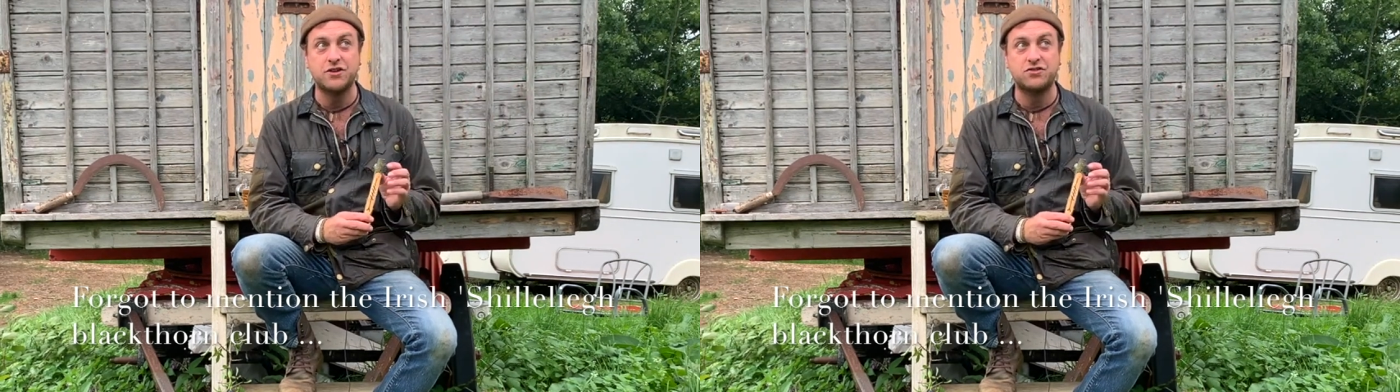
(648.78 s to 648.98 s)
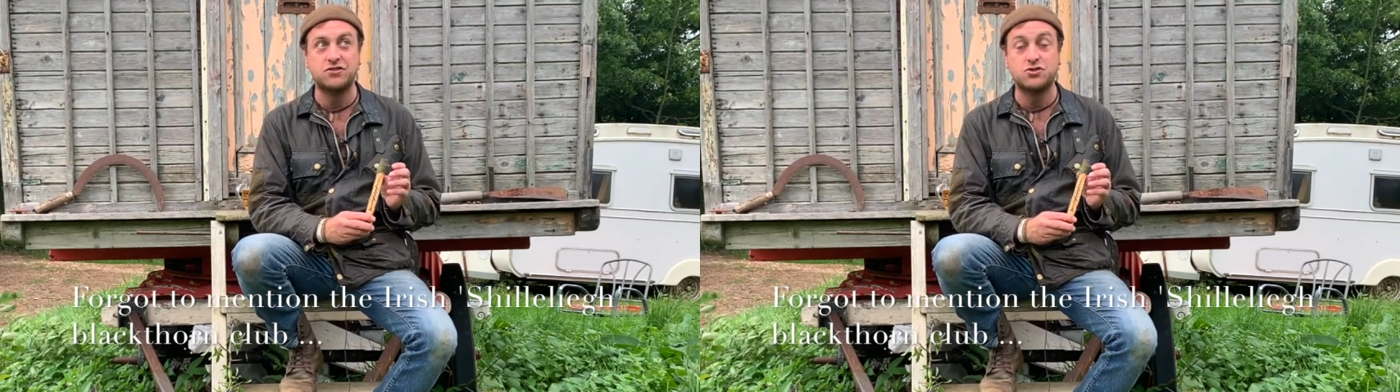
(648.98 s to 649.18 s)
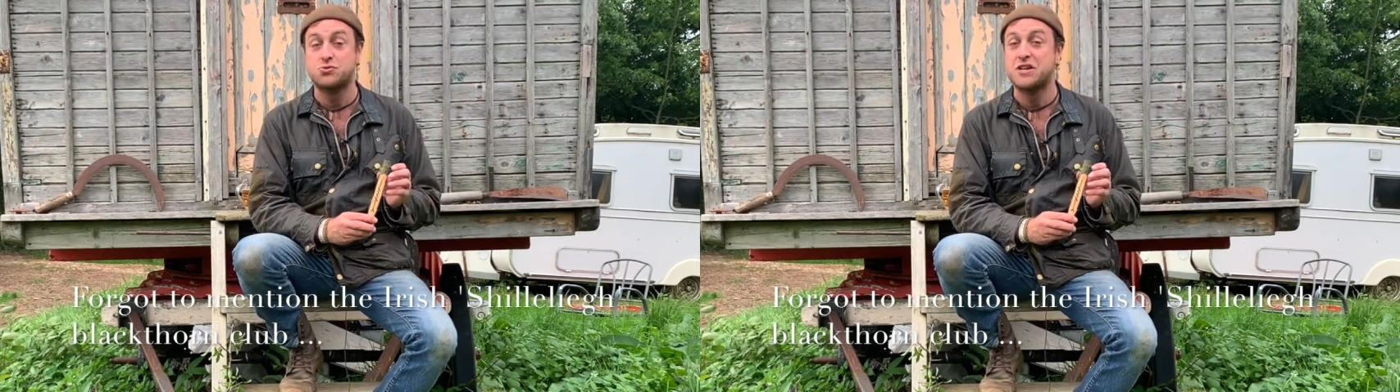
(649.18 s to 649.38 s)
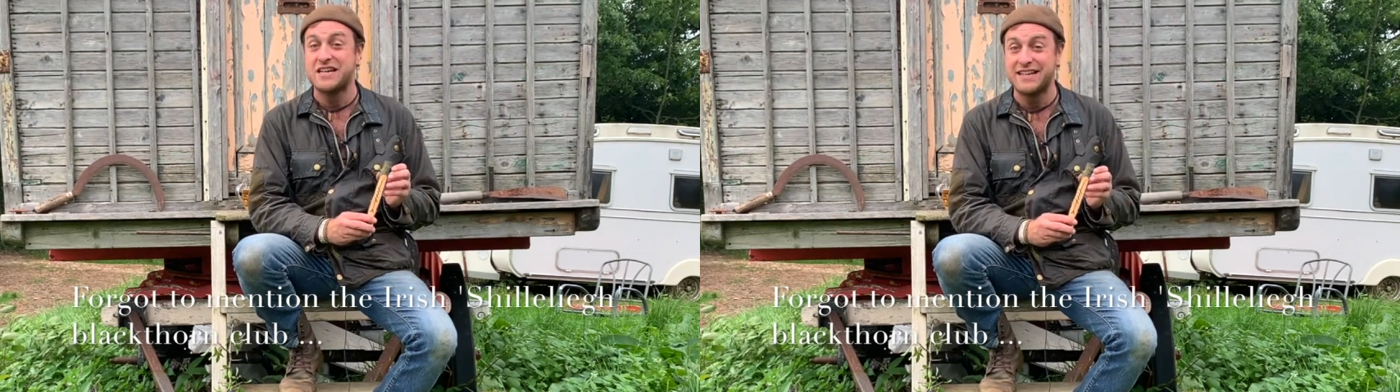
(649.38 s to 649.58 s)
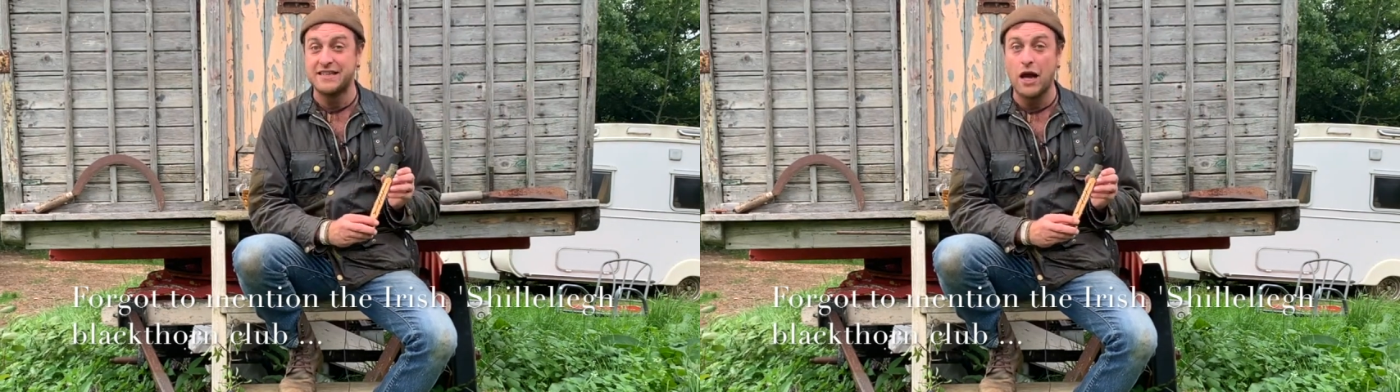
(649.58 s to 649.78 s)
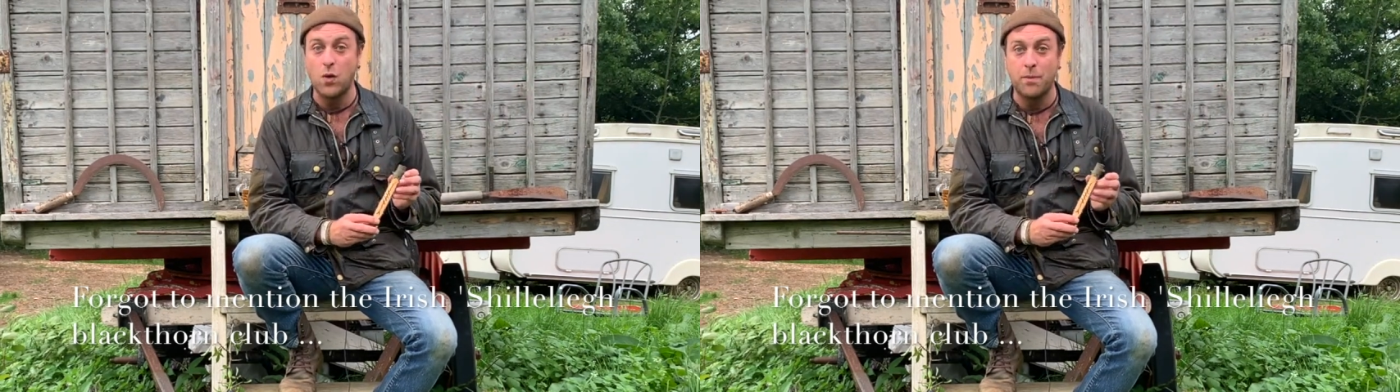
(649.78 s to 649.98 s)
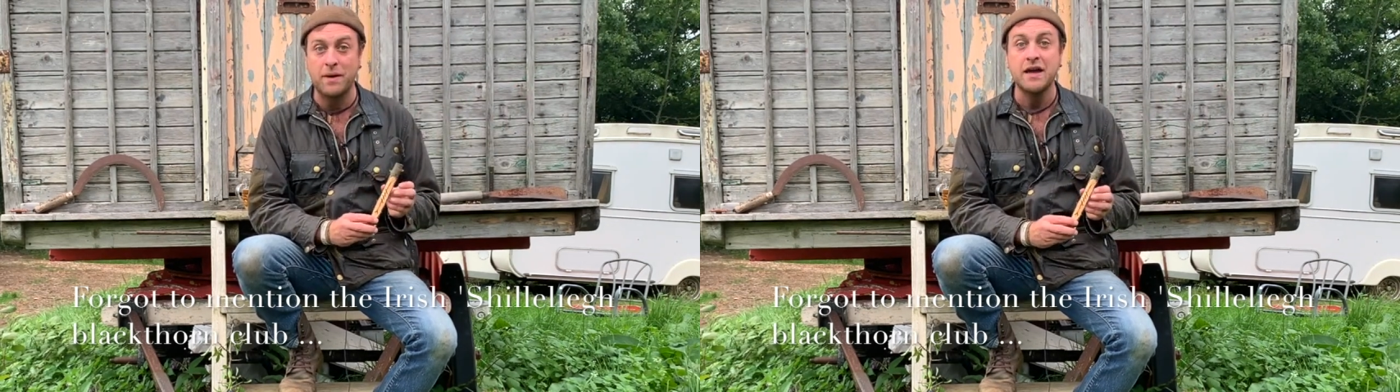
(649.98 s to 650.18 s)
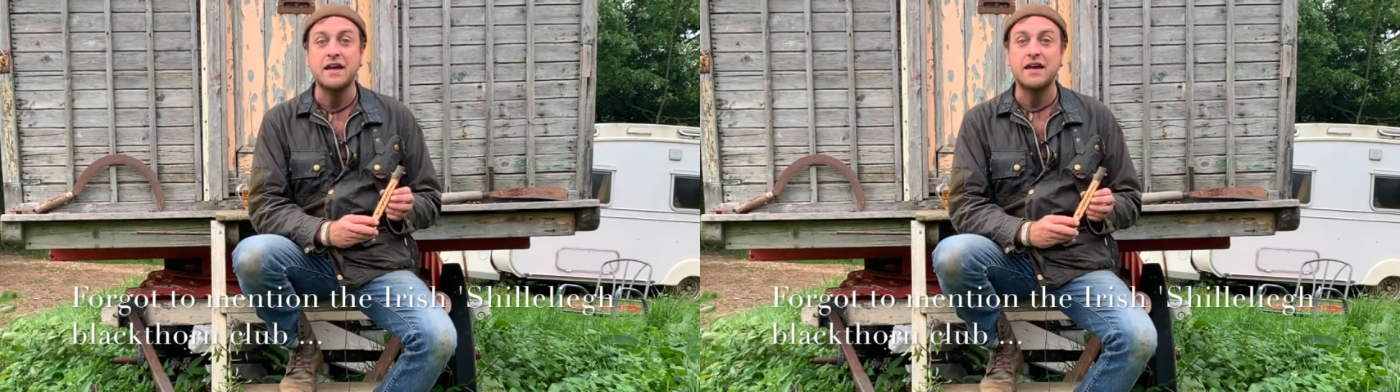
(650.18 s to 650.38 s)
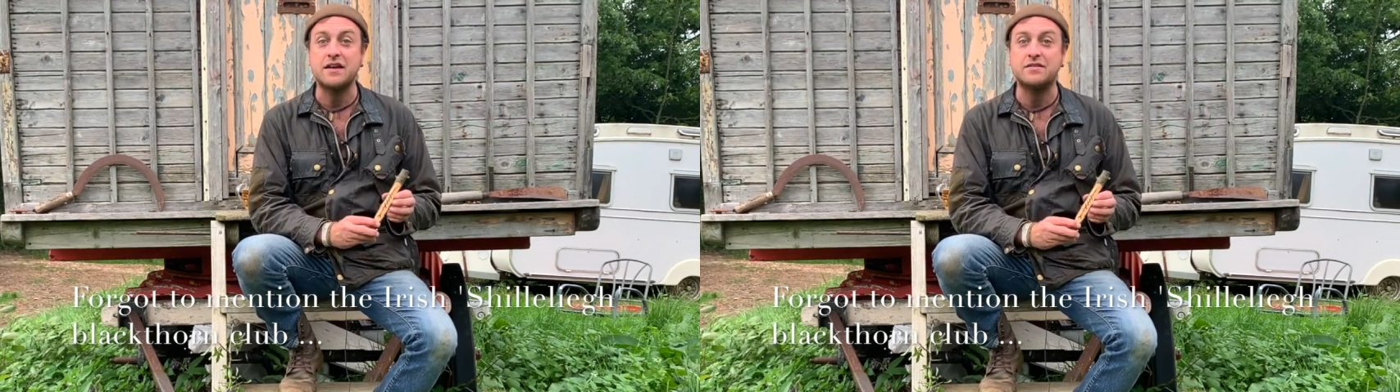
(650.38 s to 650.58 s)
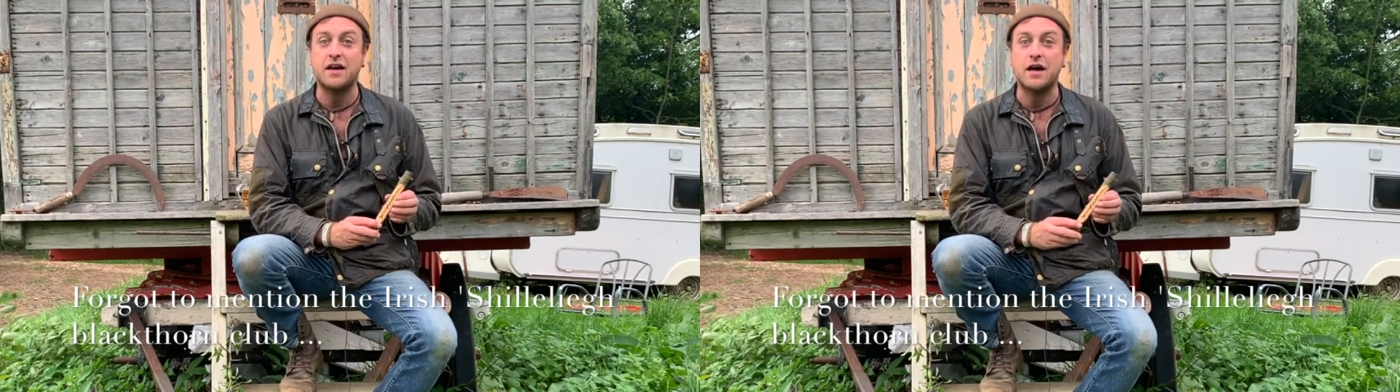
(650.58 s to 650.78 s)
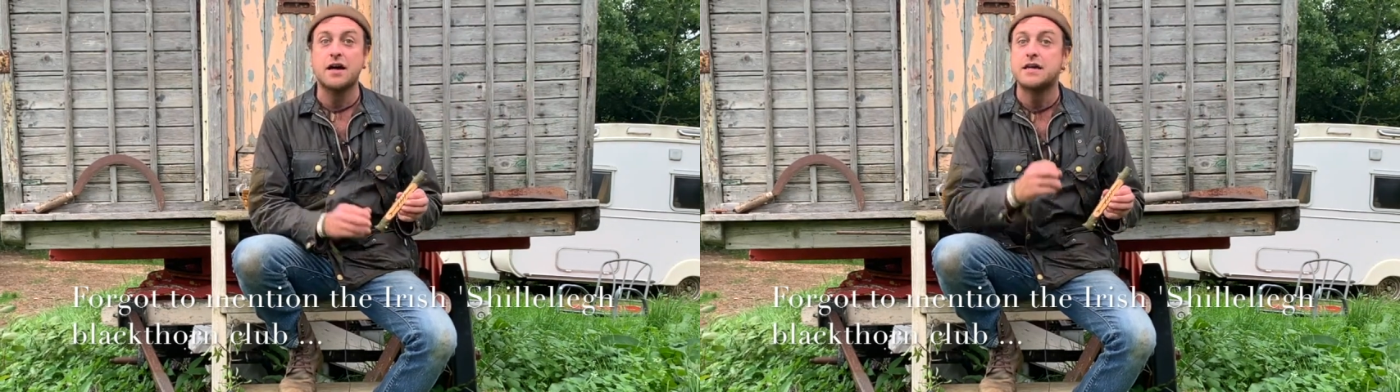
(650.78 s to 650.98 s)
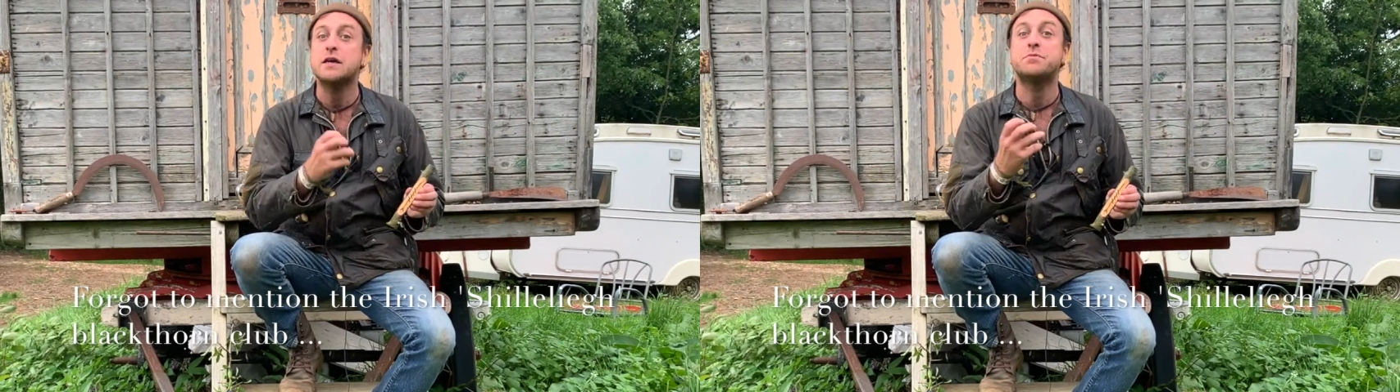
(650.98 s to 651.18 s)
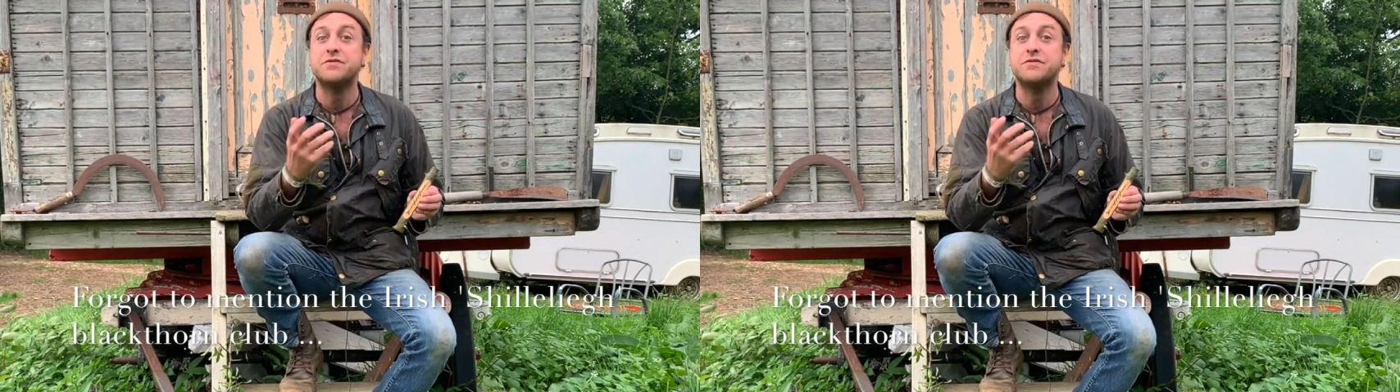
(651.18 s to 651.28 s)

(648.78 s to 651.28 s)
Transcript: tree in the Ogham is keeper